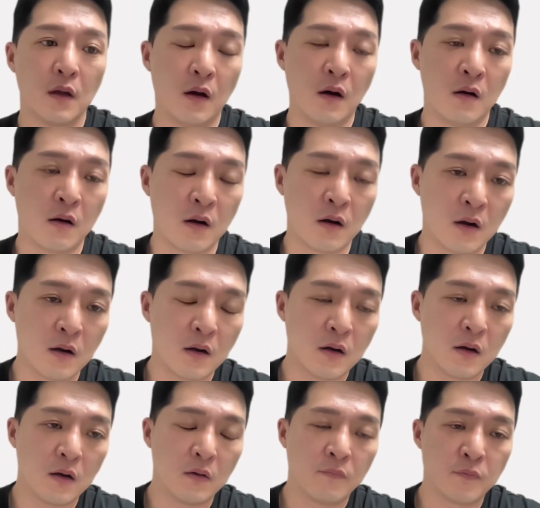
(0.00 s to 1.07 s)
are
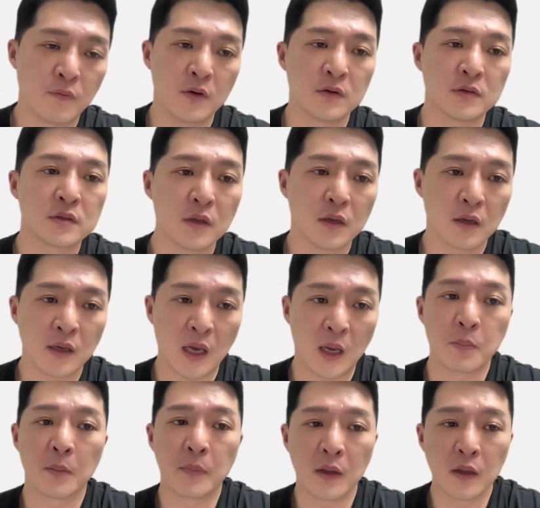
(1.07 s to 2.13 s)
first a
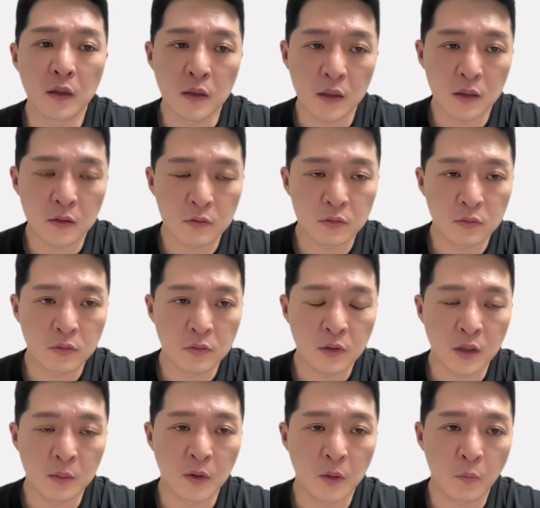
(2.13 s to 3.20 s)
capability to
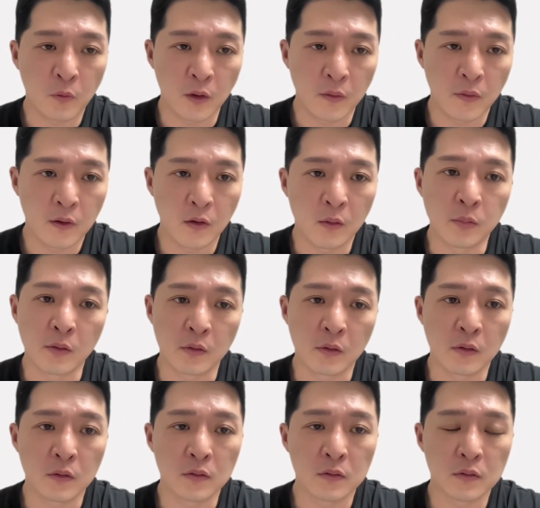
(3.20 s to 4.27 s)
come up with
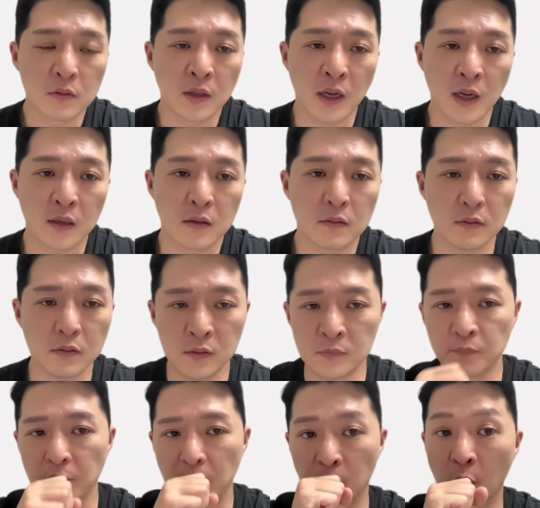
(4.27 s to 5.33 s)
overall like
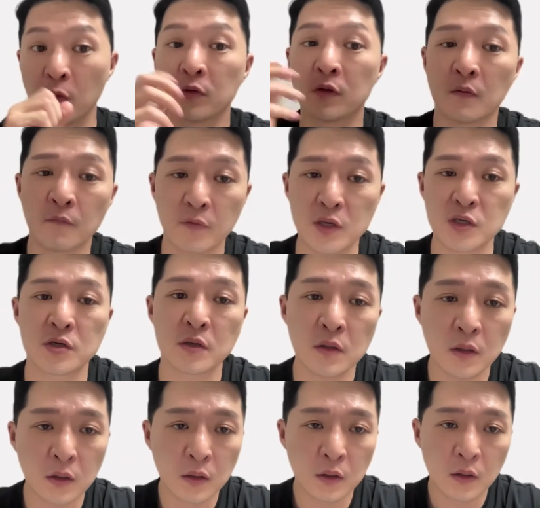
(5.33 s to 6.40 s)
long-term vision
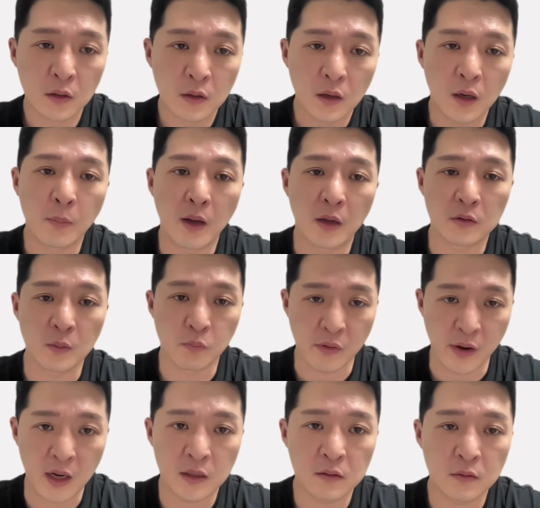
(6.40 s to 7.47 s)
about the
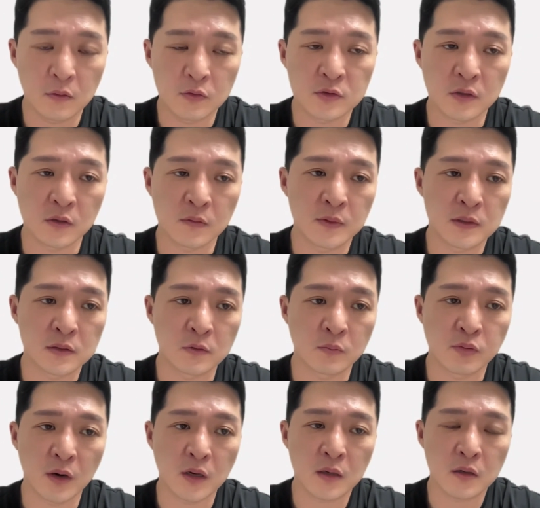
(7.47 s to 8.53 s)
brand or service or
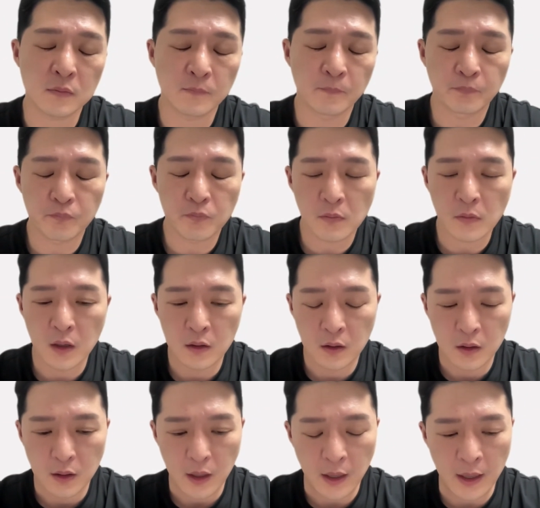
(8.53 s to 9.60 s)
product,
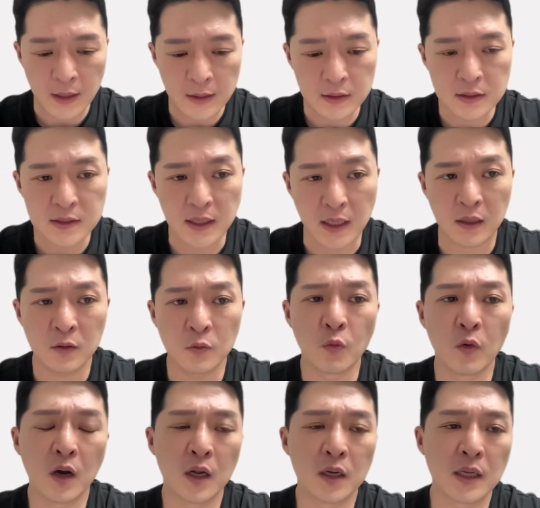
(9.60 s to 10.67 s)
and the second
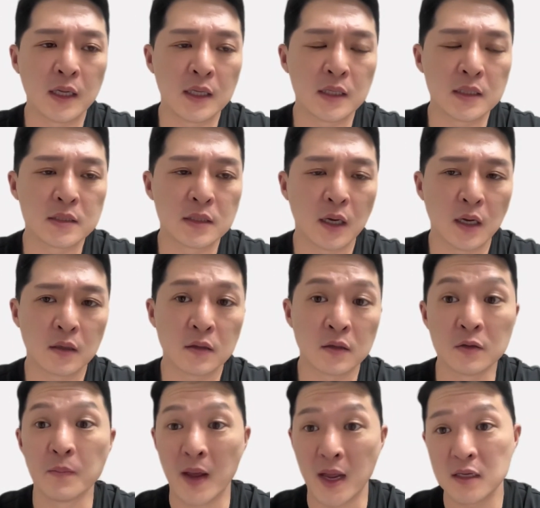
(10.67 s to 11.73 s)
one is
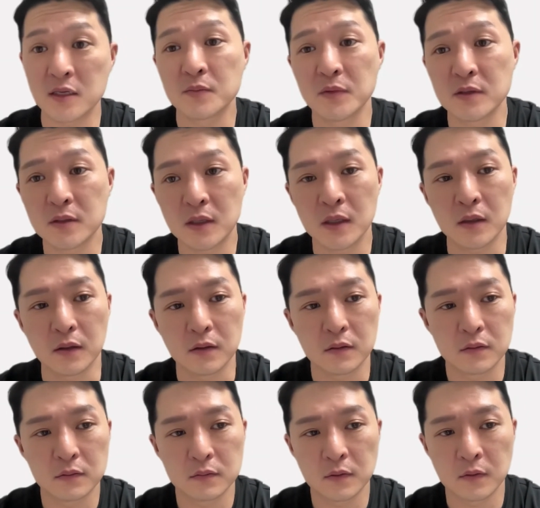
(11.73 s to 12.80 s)
good management skill,
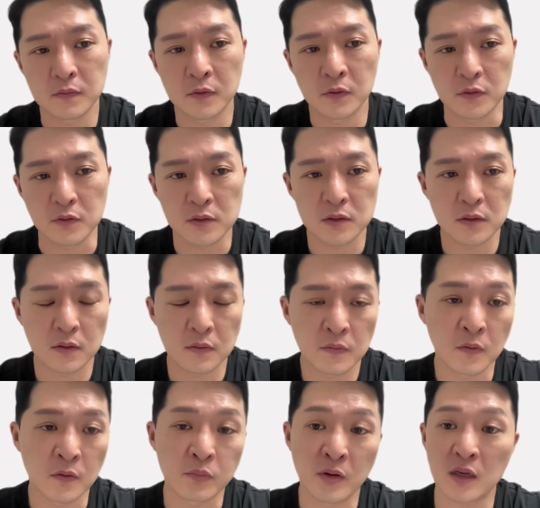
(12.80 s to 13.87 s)
of course,
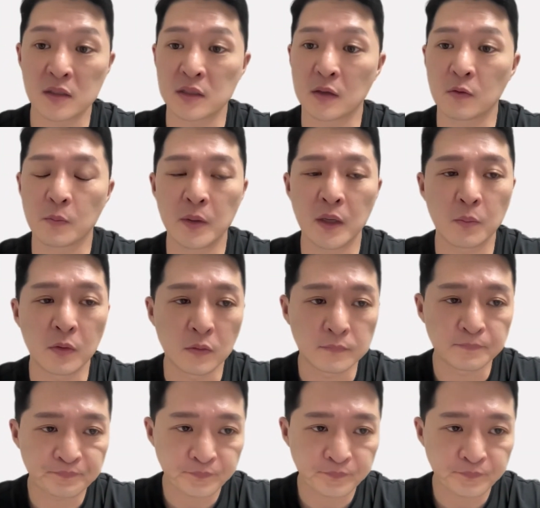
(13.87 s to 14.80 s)
for project or people.